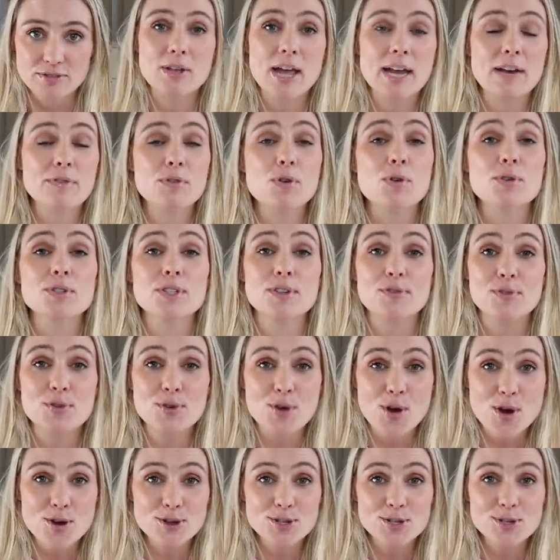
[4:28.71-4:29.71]
And of course, if you're
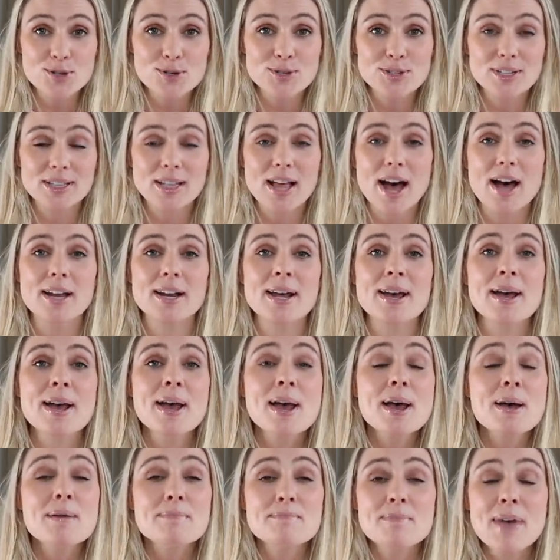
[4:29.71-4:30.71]
going to use Klarna,
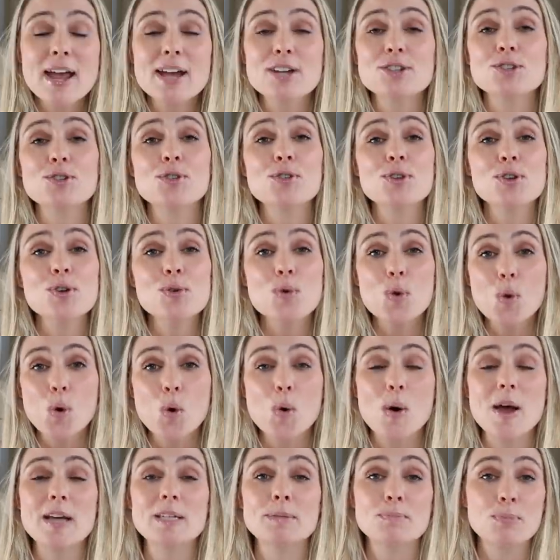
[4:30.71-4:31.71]
make sure you
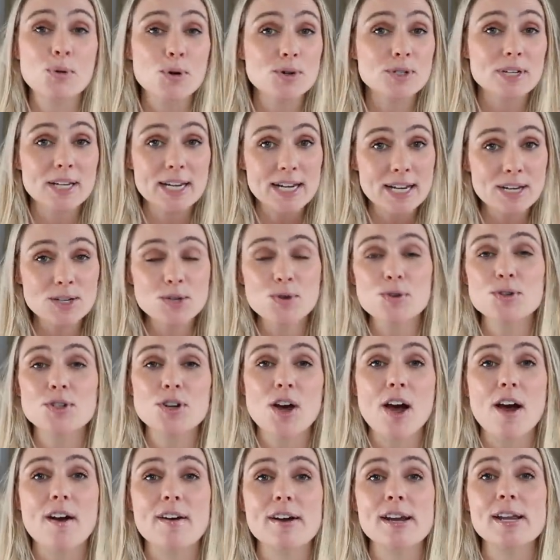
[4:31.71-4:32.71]
always put in your
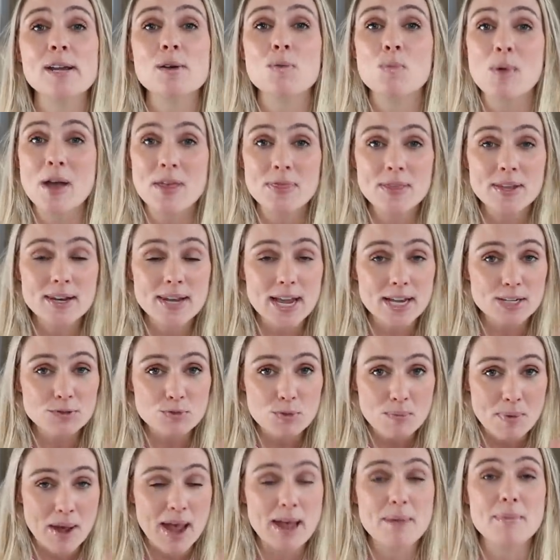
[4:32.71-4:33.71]
diary when the next
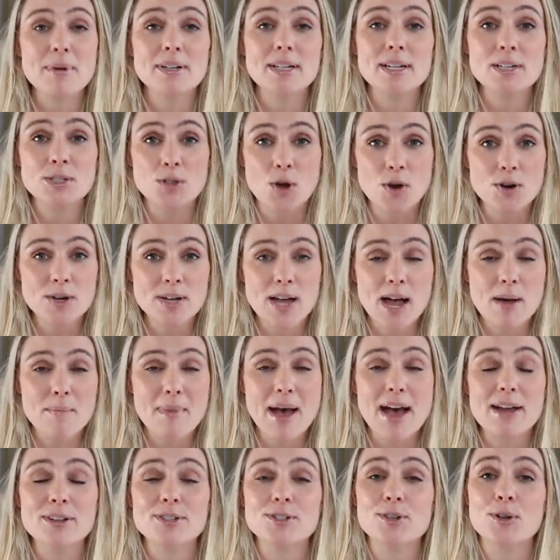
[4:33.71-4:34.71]
repayment is going to come
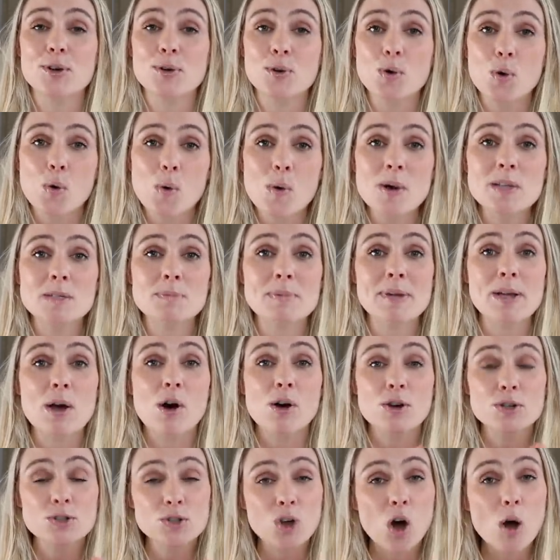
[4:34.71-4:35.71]
out so you can always be
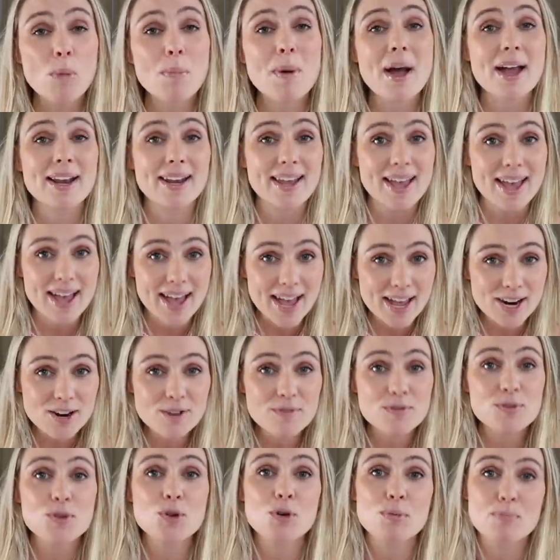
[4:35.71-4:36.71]
on top and ahead of
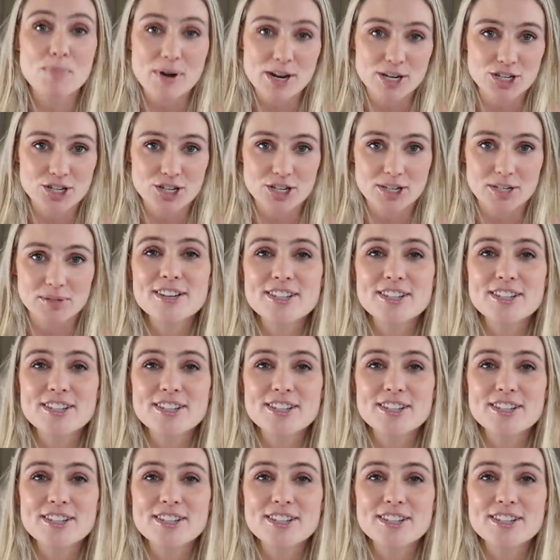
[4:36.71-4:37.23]
your budget.